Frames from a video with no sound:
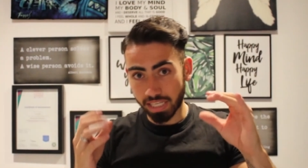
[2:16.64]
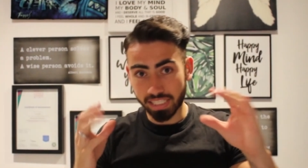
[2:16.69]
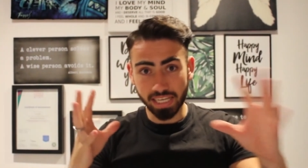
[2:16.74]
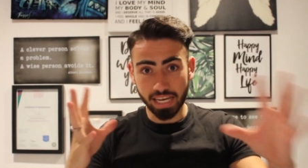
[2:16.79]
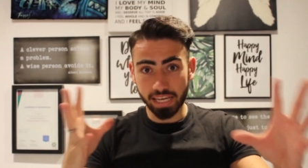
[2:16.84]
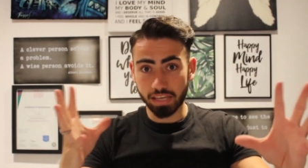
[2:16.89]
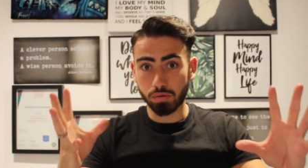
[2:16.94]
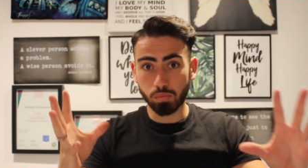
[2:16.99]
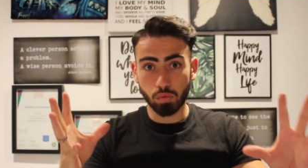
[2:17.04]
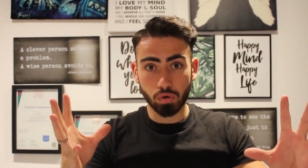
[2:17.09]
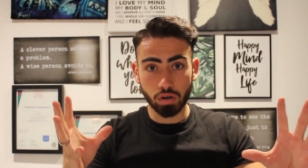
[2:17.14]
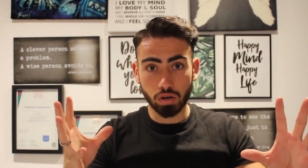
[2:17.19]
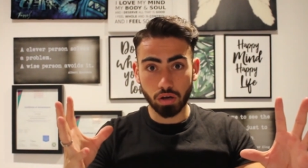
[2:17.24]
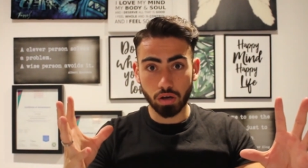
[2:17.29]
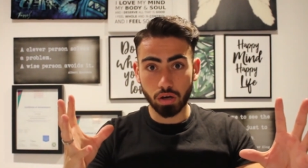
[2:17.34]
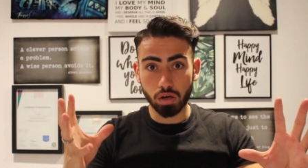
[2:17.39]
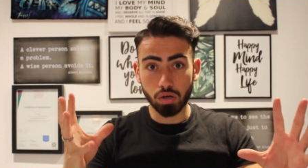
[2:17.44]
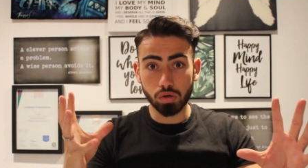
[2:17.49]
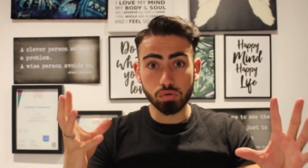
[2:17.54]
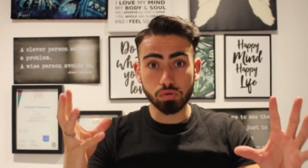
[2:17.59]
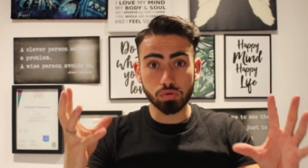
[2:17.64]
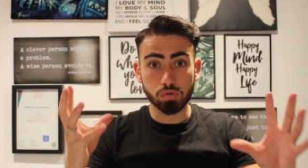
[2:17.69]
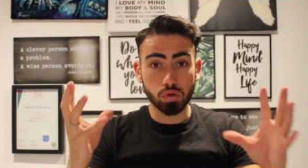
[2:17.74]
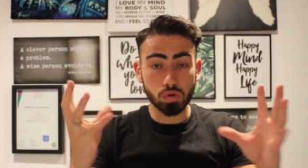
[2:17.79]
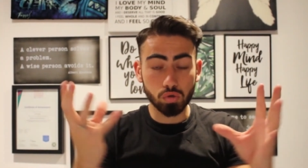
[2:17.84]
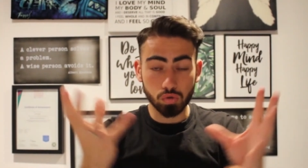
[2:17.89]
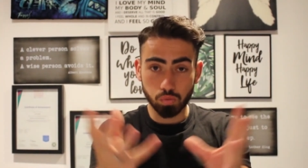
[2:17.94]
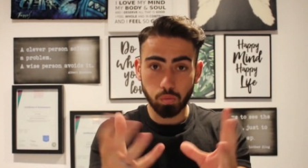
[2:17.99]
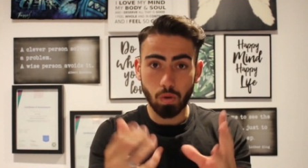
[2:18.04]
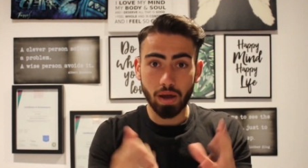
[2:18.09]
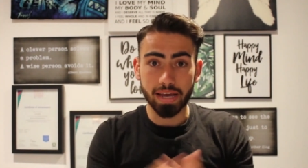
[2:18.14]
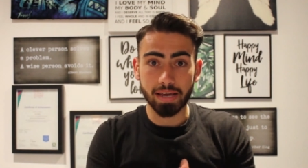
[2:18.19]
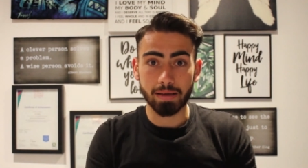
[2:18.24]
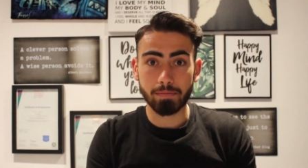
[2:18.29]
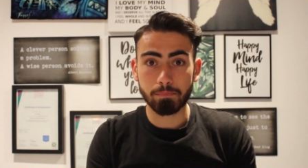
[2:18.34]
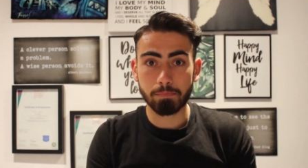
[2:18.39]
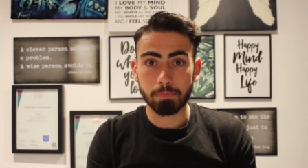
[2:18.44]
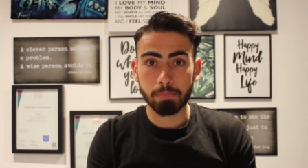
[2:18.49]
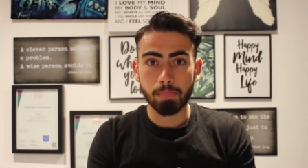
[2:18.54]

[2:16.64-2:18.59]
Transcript: let's say you want to lose, lose weight.